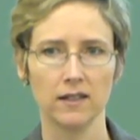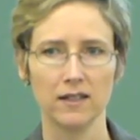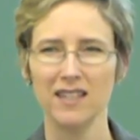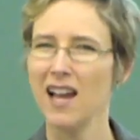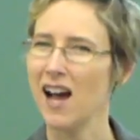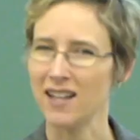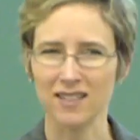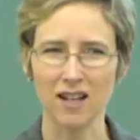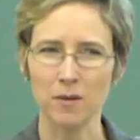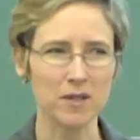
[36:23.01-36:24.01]
Yeah, it's
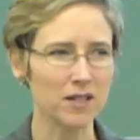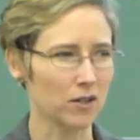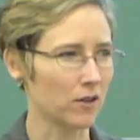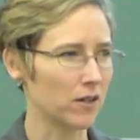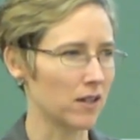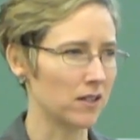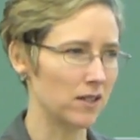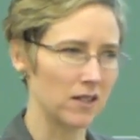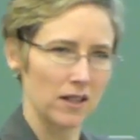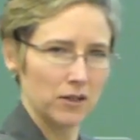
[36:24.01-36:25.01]
got to be 0, because
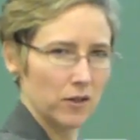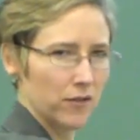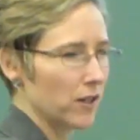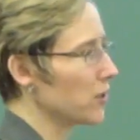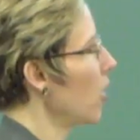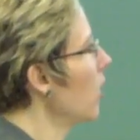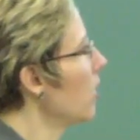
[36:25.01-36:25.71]
the electric field's all